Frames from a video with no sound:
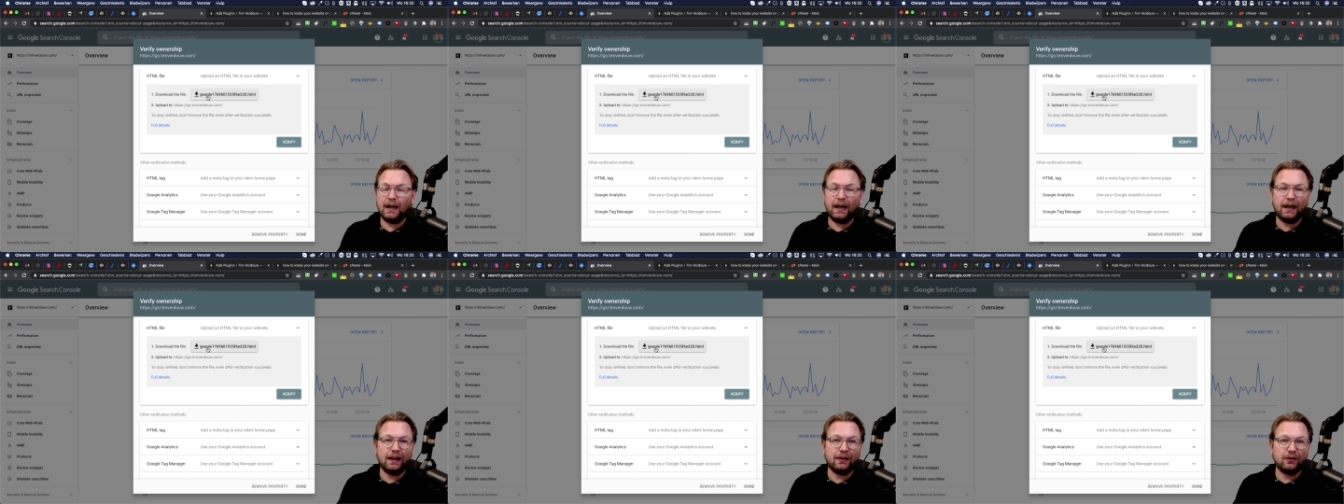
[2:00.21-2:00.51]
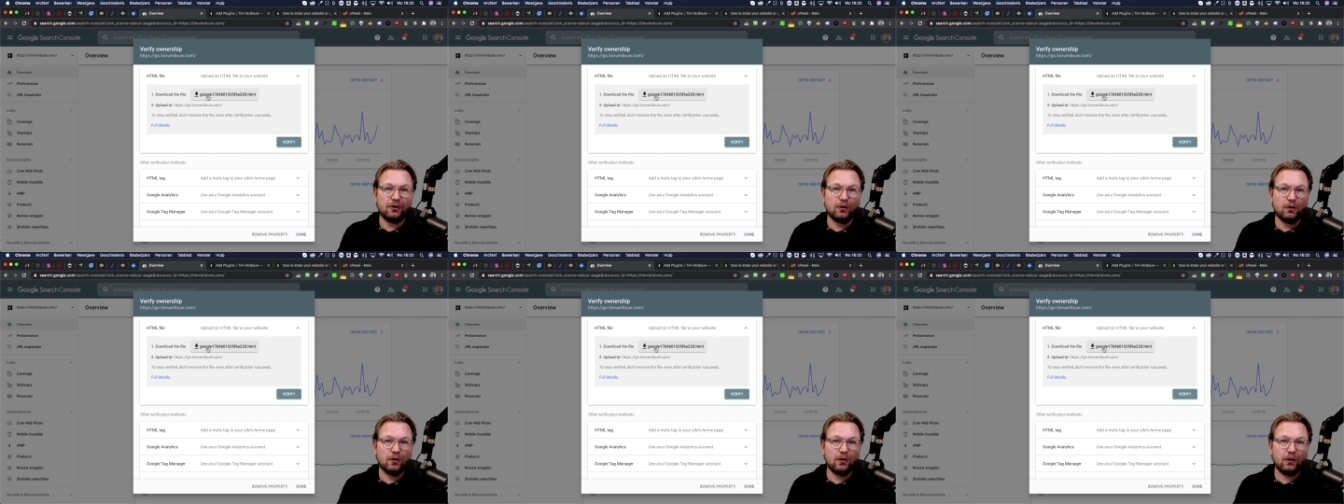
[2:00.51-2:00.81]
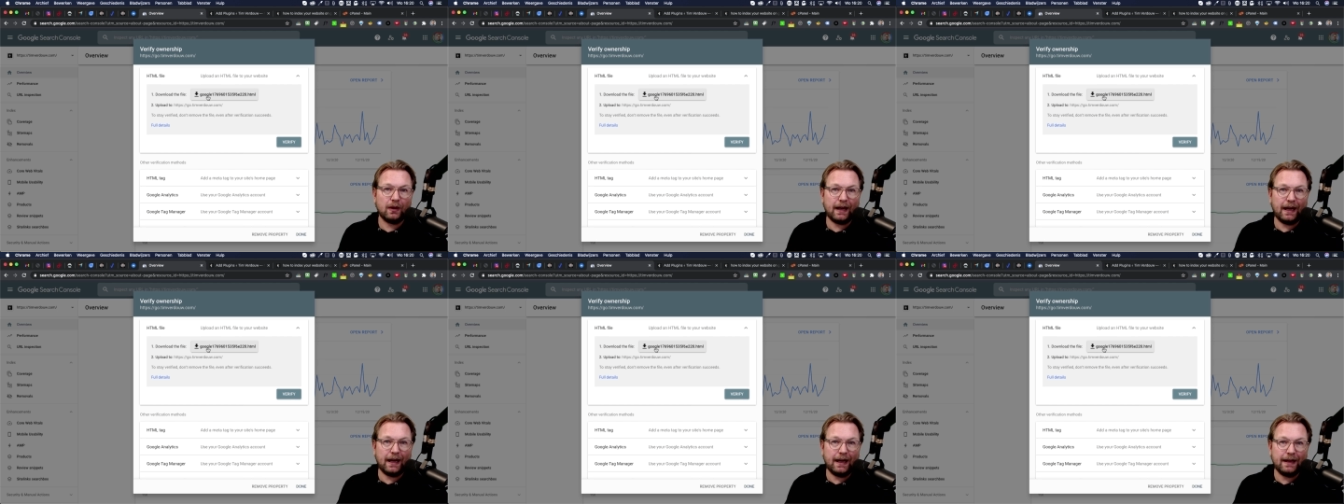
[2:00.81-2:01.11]
a
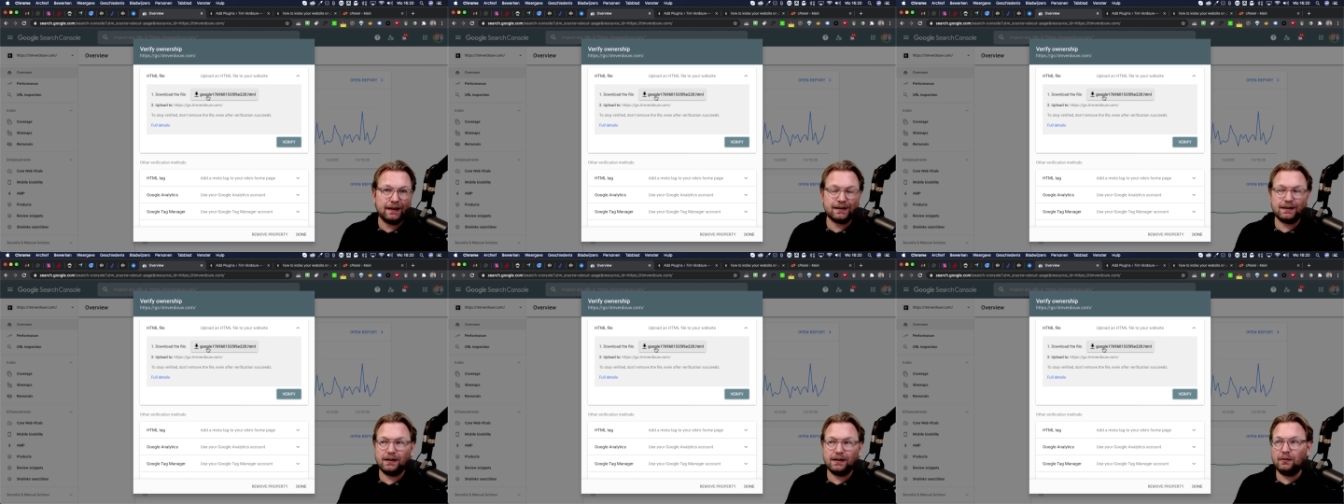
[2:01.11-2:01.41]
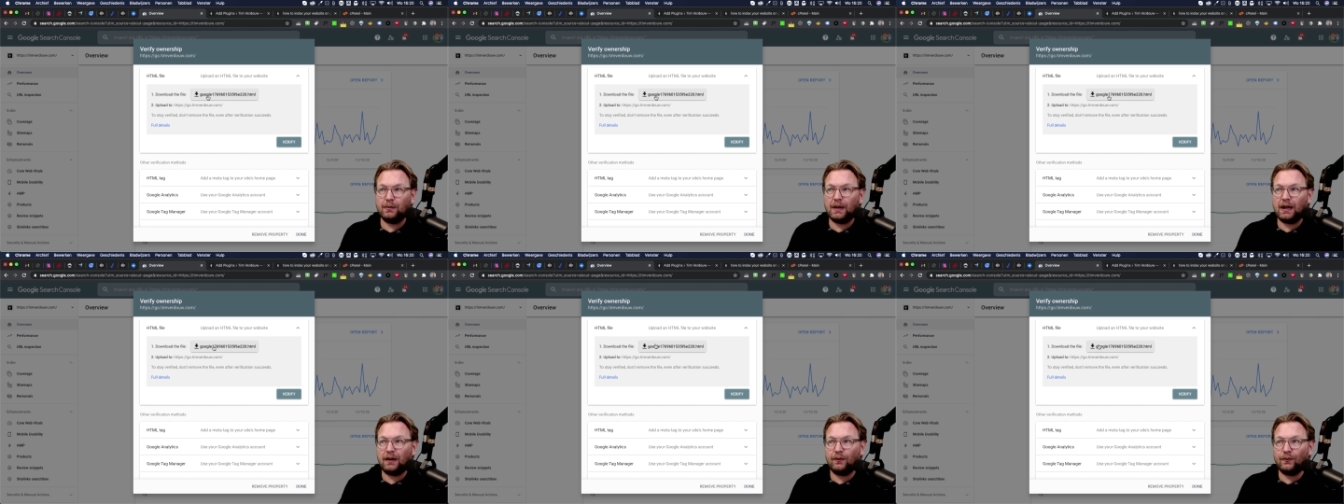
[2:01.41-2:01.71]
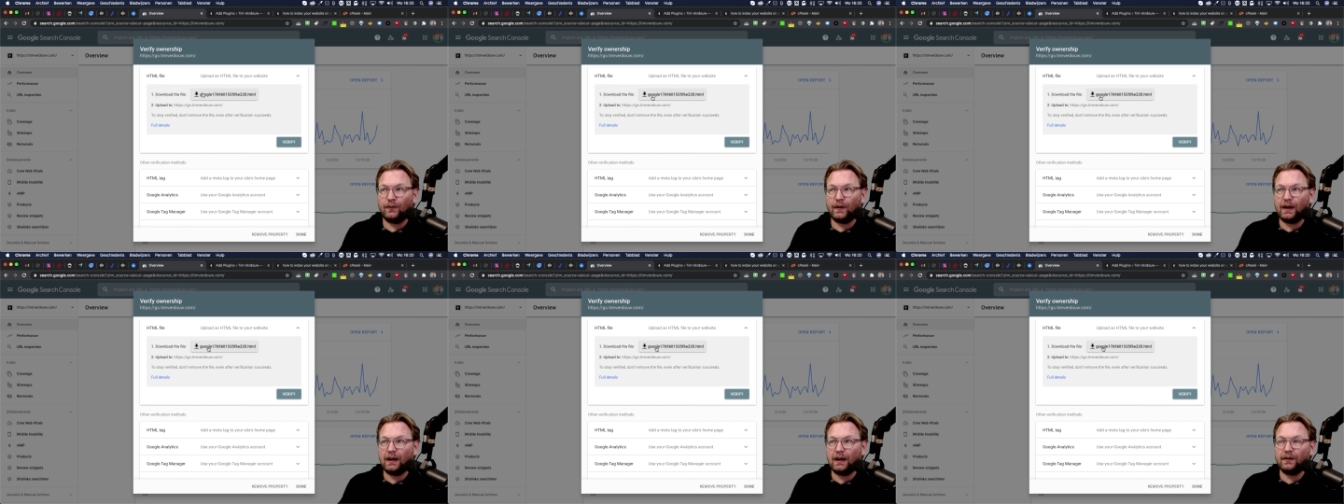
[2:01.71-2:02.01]
Google HTML
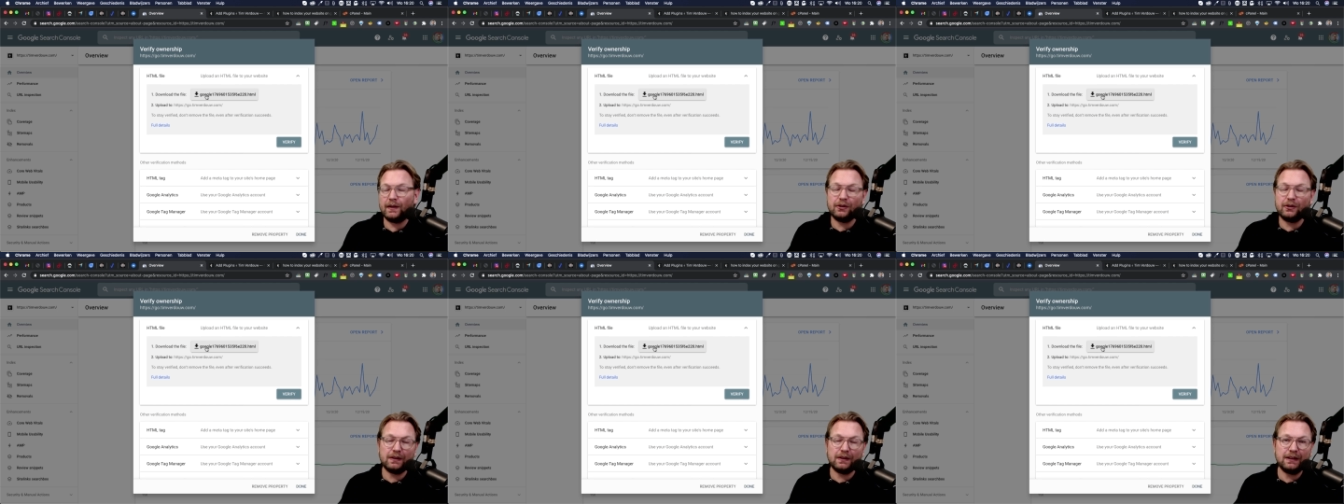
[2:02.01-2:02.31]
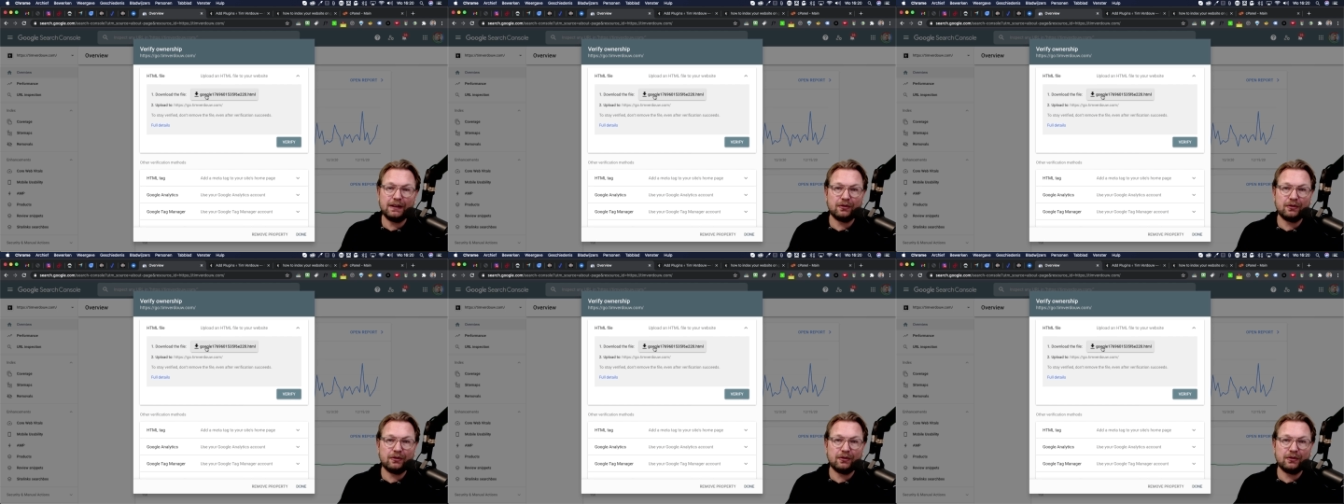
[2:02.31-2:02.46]
file that you need